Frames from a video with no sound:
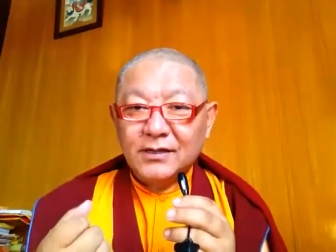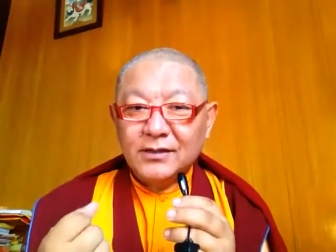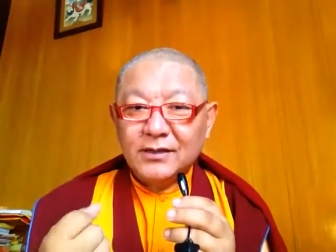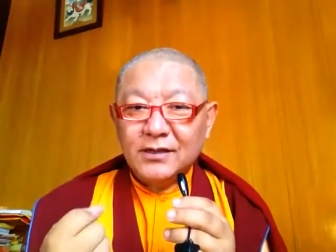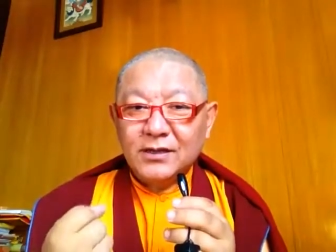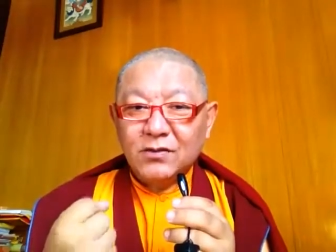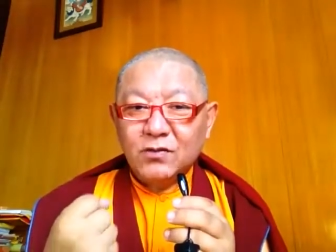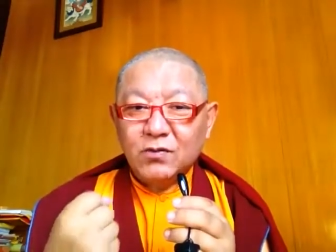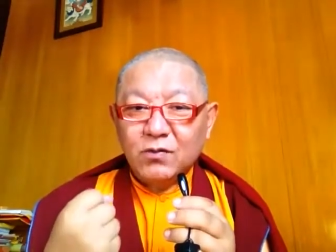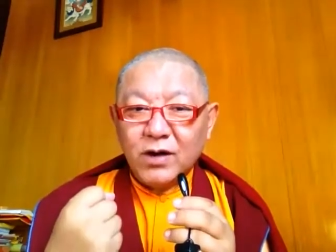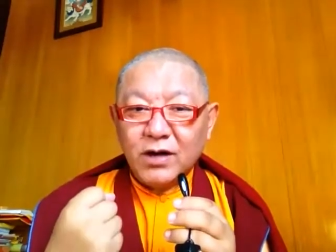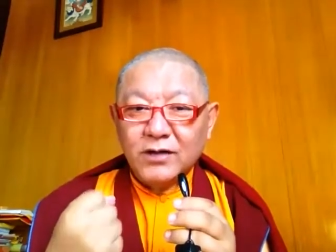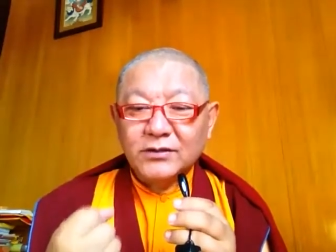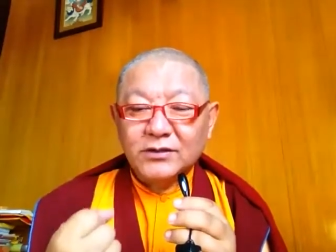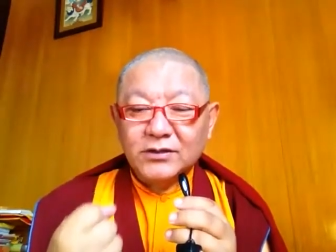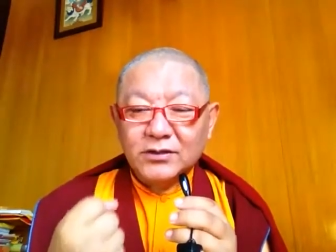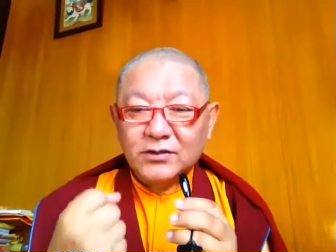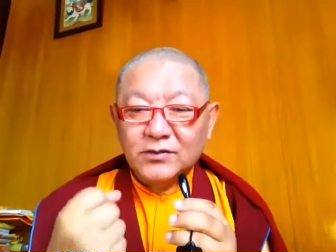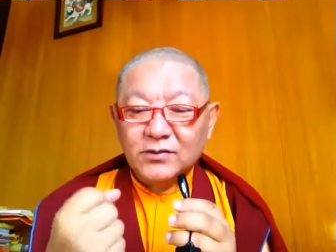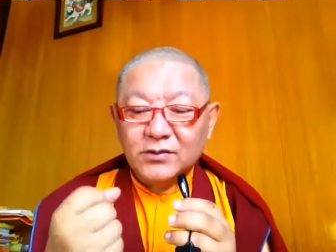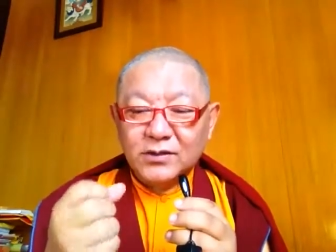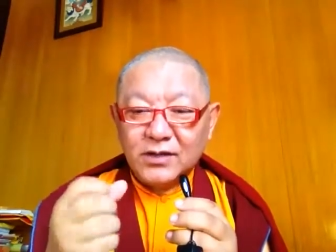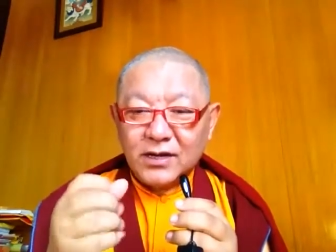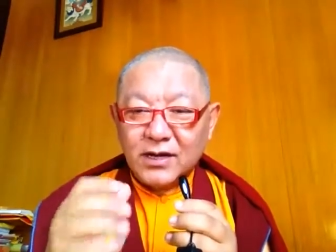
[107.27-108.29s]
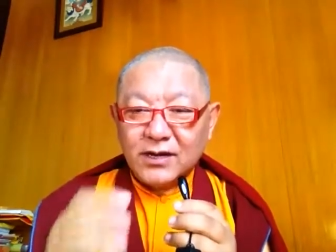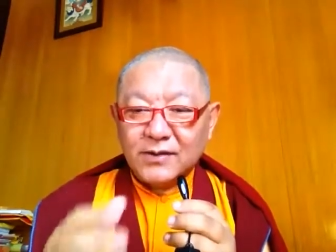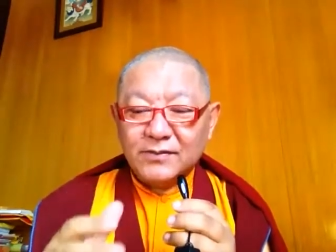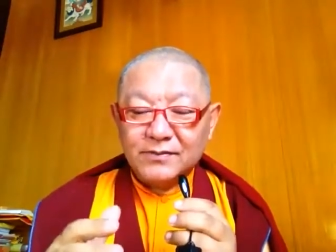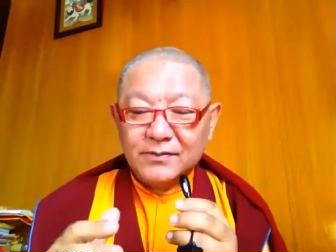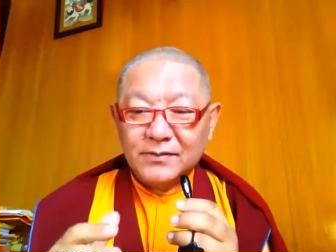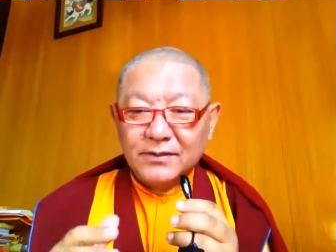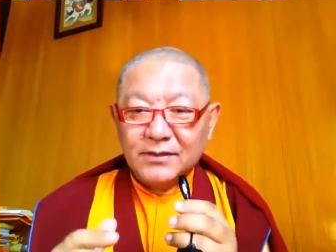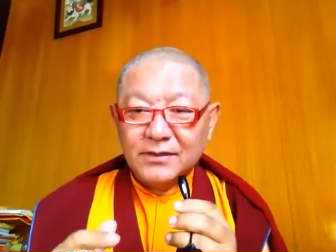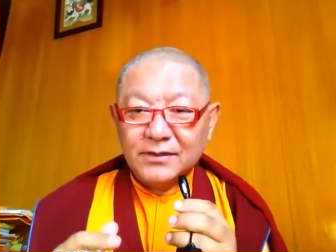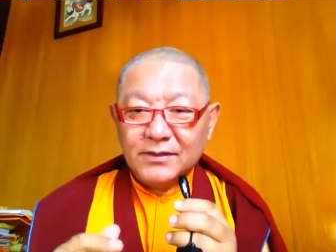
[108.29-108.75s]
They wanted to
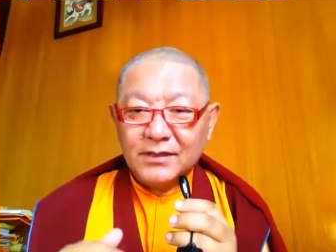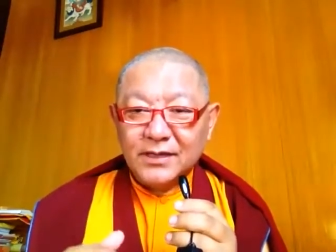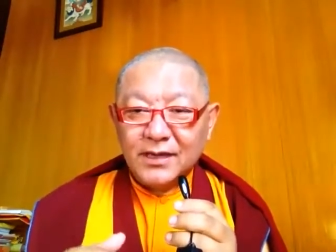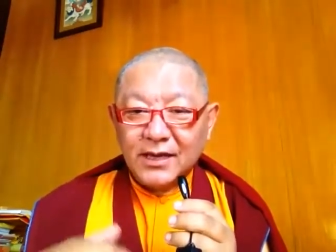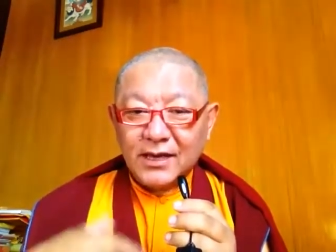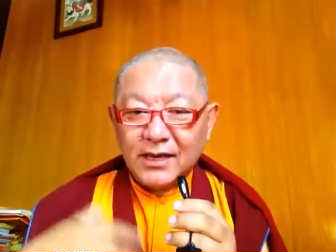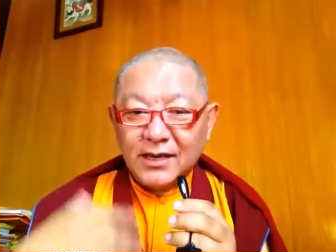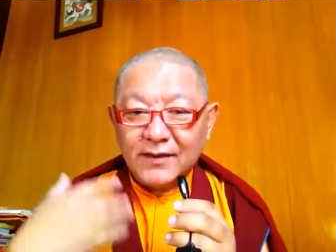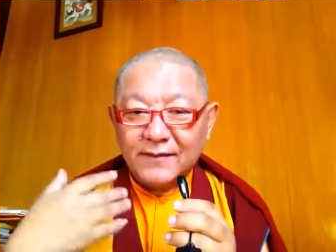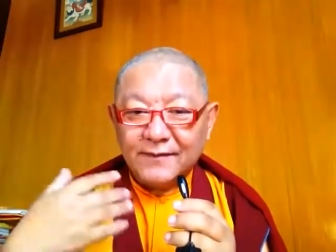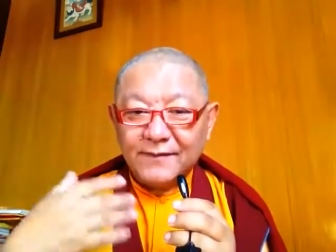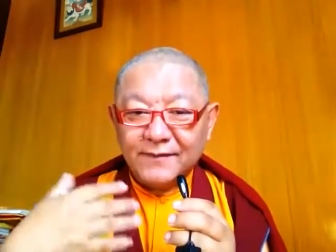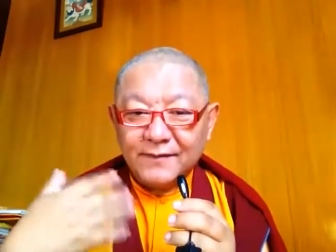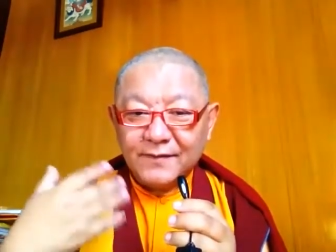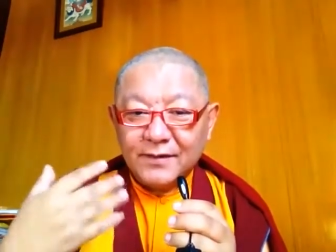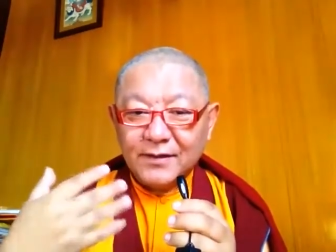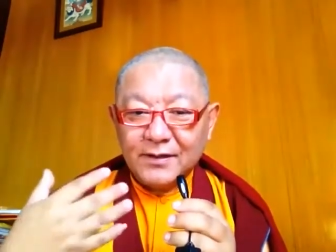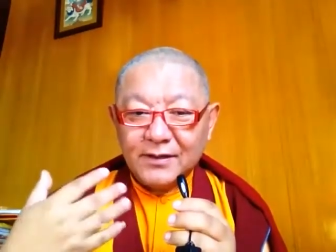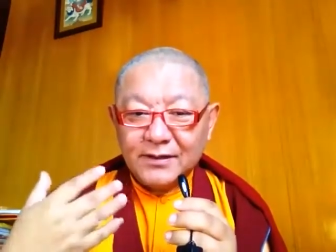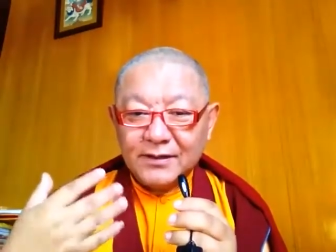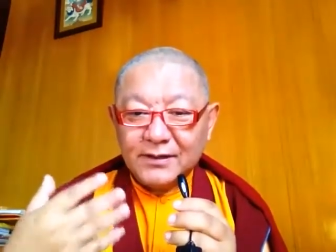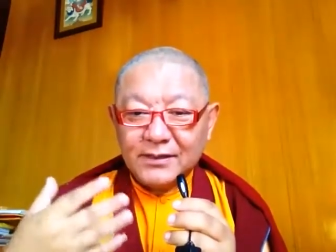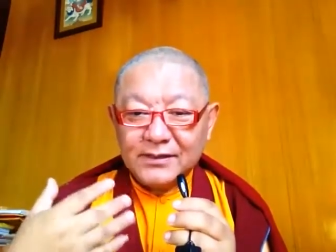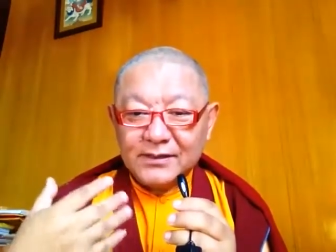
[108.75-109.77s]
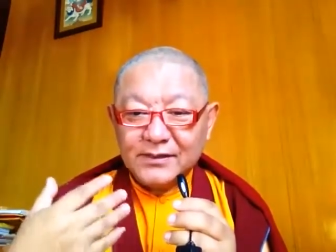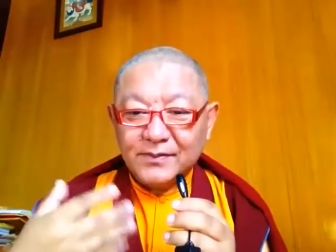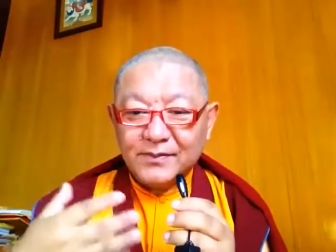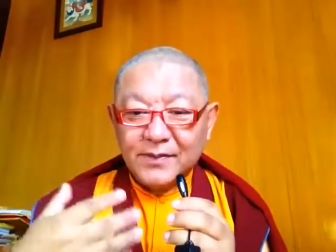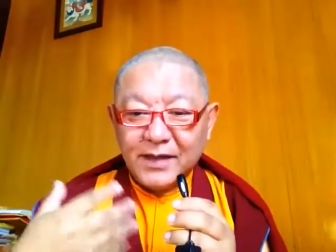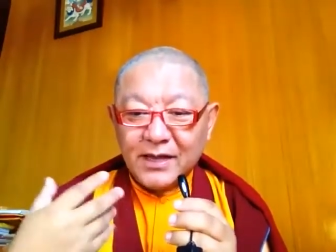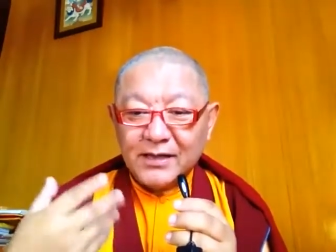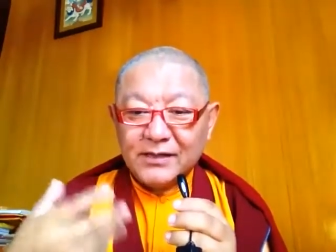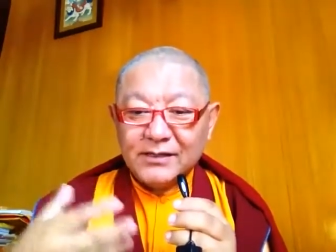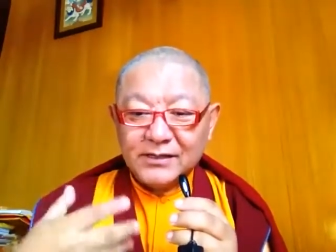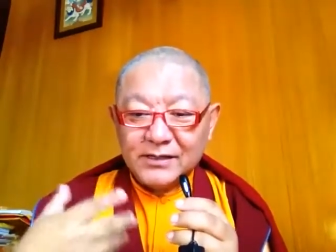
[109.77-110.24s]
harm me. They have this
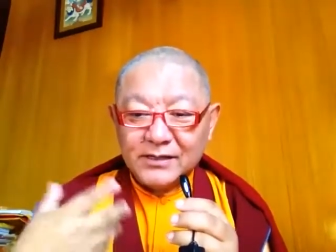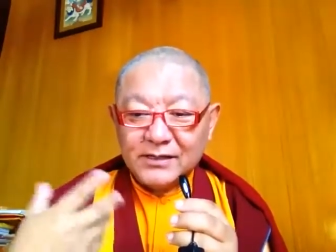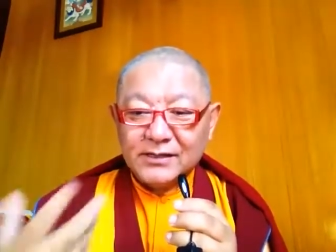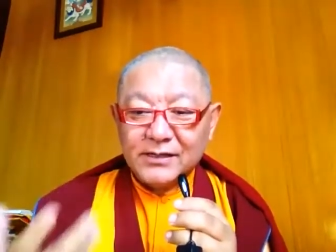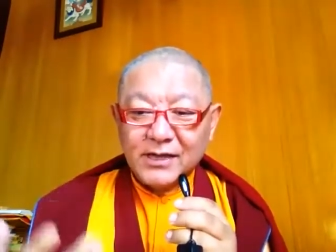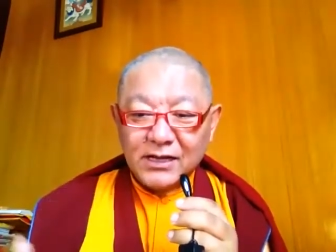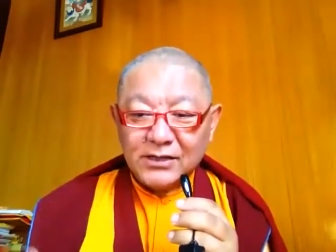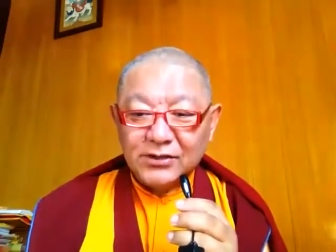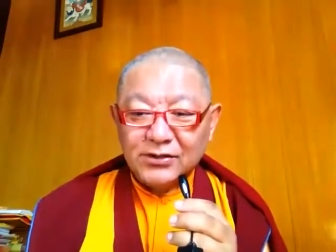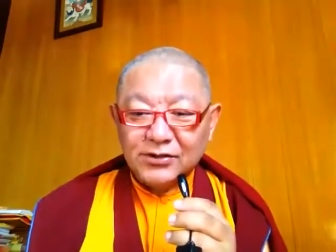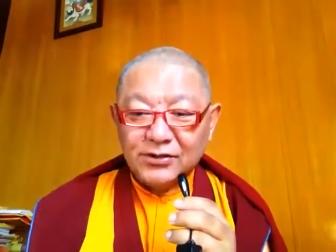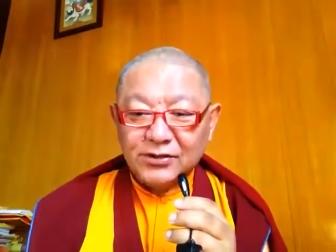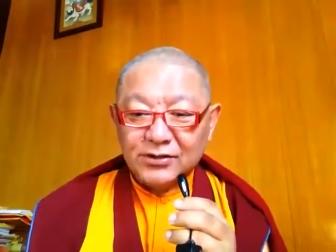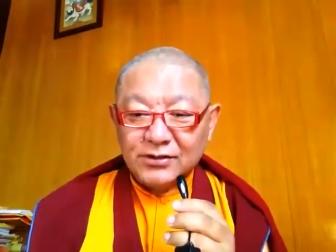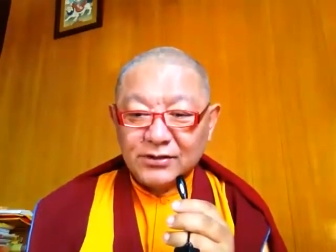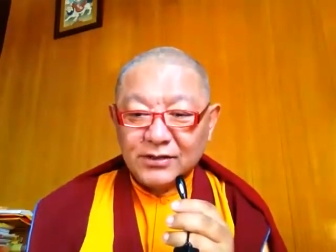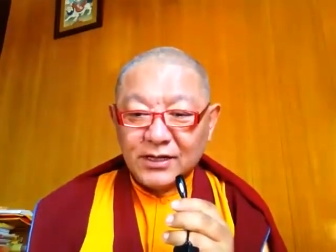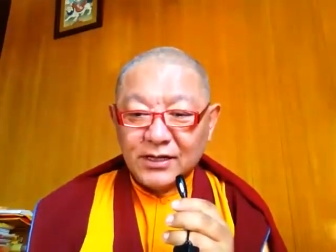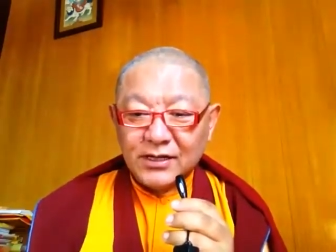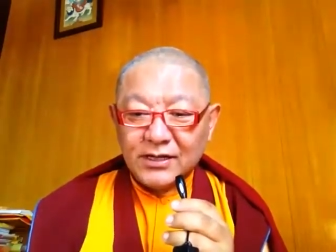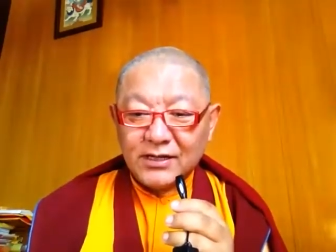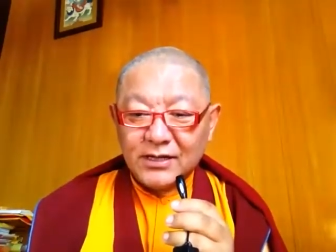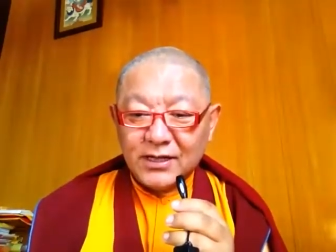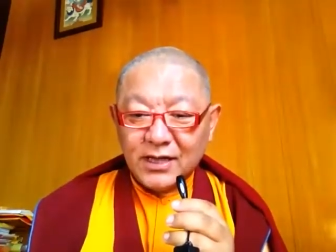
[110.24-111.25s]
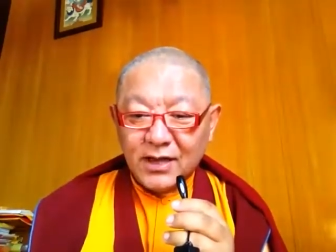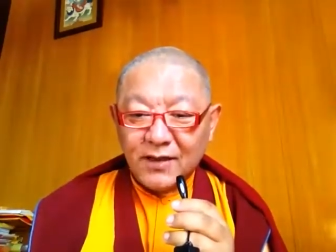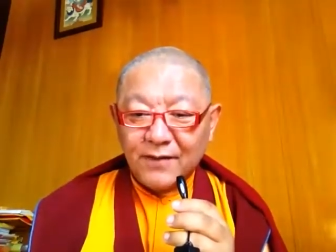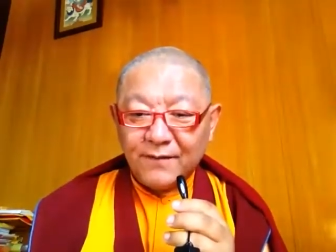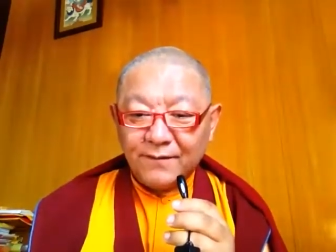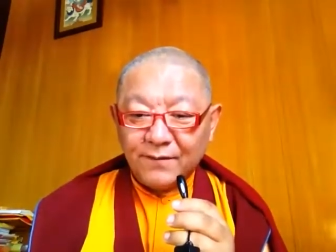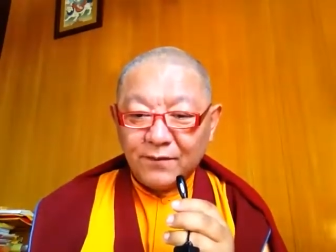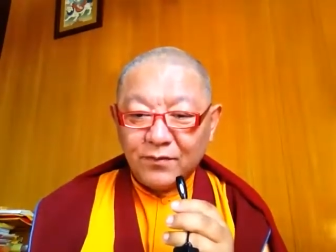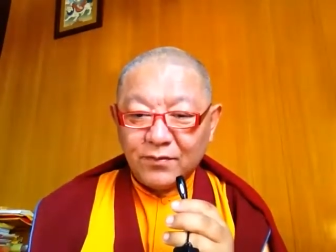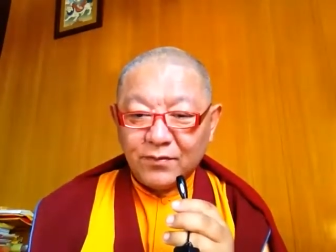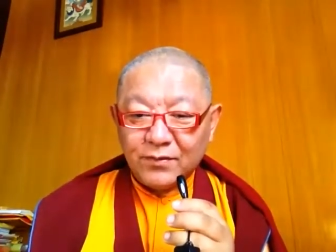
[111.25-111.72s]
bad intention, and
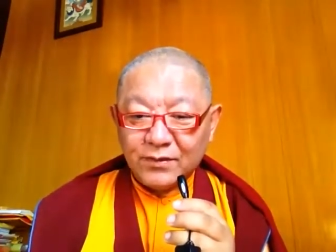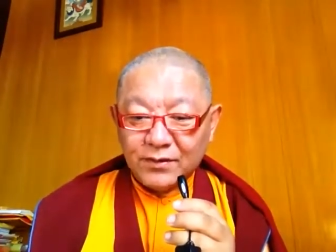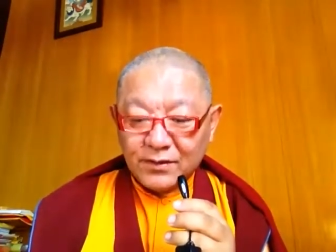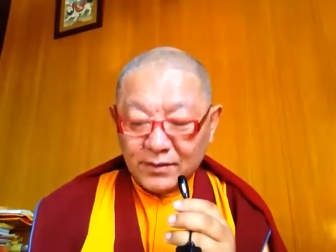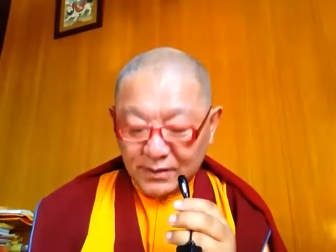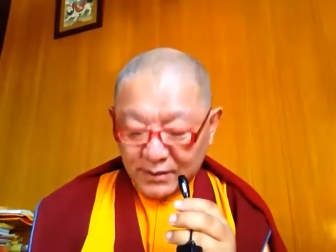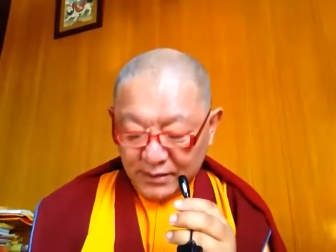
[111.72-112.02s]
therefore,